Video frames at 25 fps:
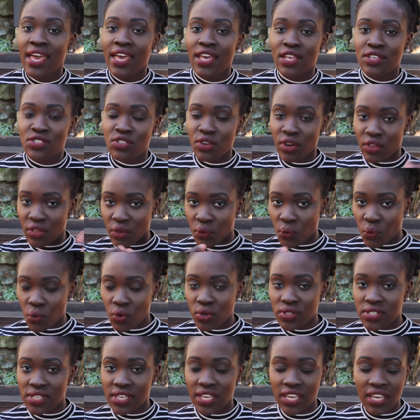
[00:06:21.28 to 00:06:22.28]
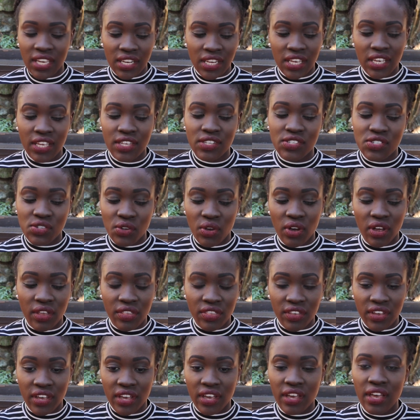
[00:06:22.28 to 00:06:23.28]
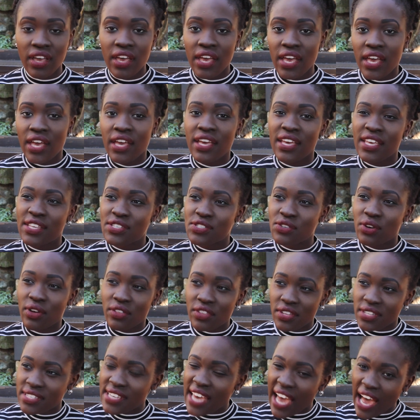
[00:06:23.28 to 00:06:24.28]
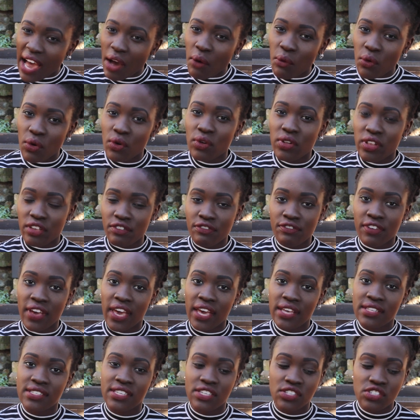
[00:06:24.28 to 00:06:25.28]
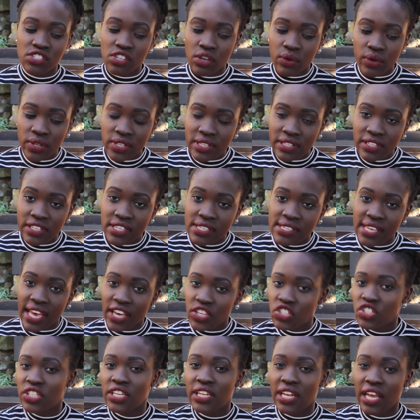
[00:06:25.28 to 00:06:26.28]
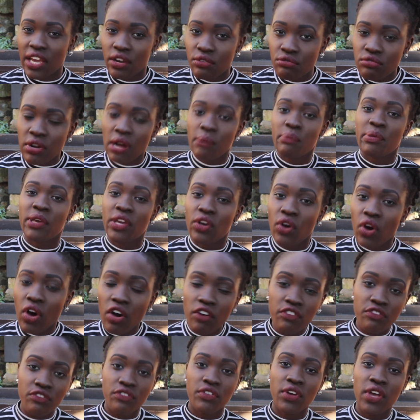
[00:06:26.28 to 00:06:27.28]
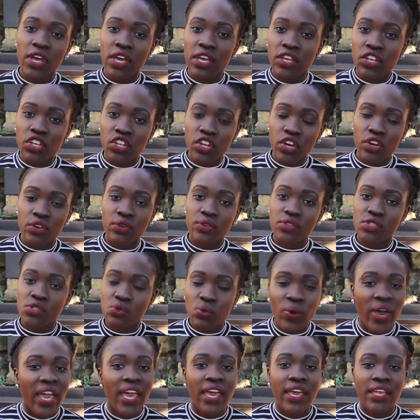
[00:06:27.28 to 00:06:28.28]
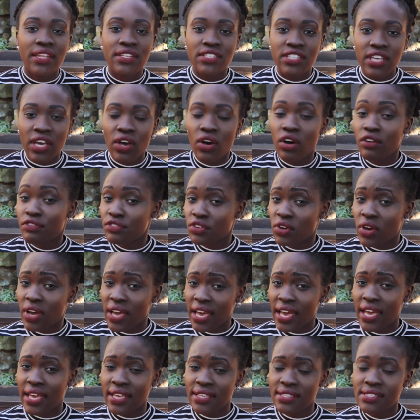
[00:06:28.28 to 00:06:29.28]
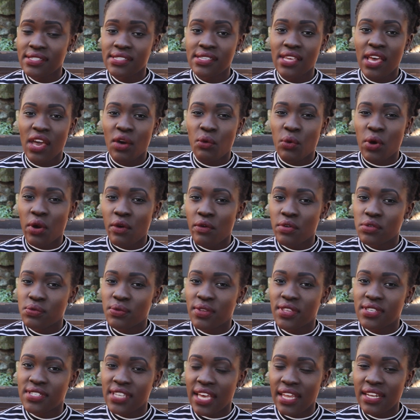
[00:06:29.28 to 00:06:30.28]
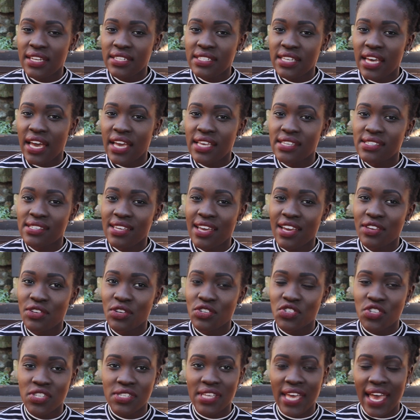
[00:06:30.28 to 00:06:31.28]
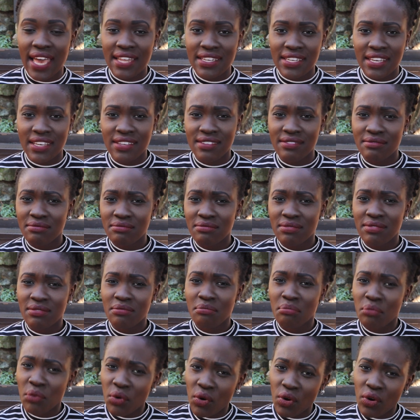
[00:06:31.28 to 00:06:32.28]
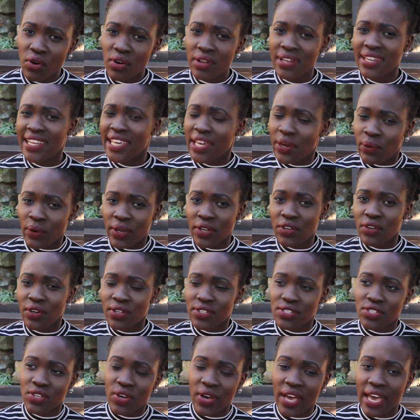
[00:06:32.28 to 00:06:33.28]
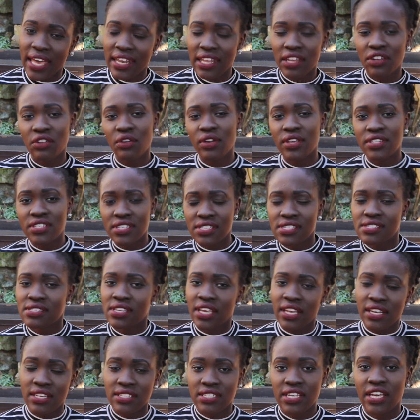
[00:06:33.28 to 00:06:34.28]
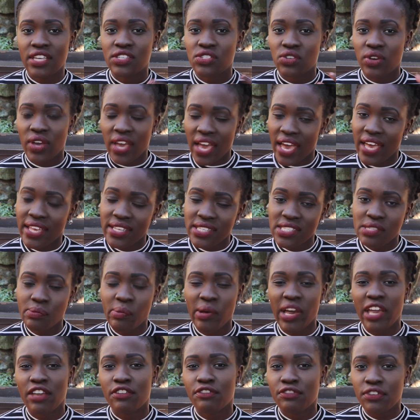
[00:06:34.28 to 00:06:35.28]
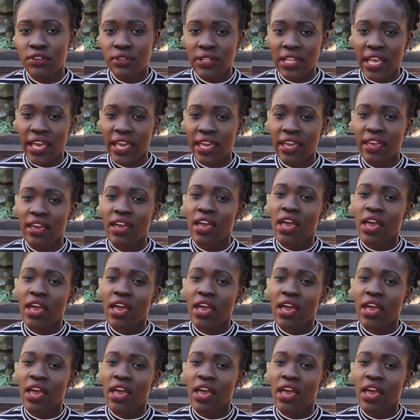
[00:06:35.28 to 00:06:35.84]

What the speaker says: it's got the water in it, it's got the towel effect, and so it's actually like rubbing off, you know, sweat and dirt off your hands, whereas with sanitizer you're just adding more liquid onto your hand. I know it does sanitize your hands, but I feel like